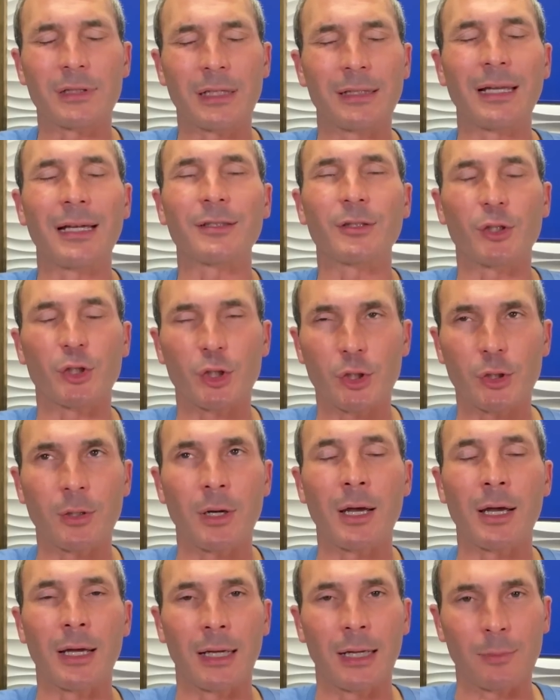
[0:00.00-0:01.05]
cannot
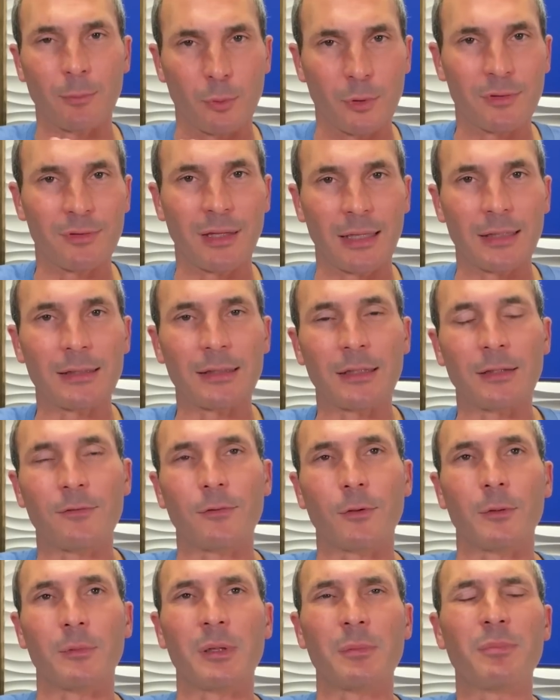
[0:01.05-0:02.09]
describe what that did
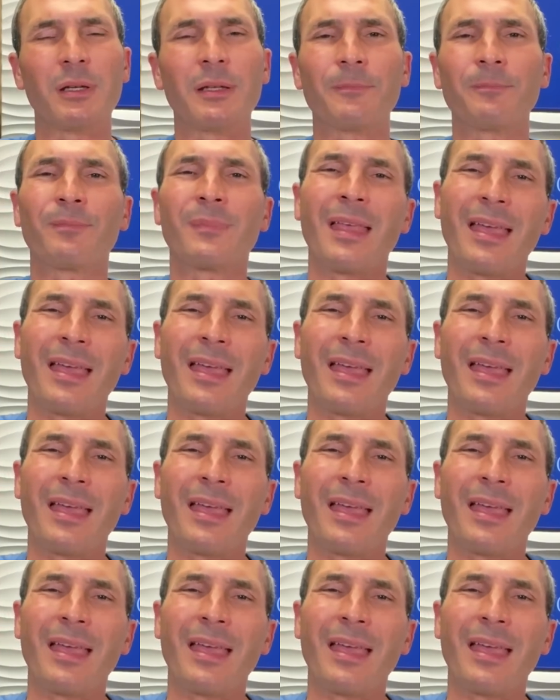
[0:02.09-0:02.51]
for me. But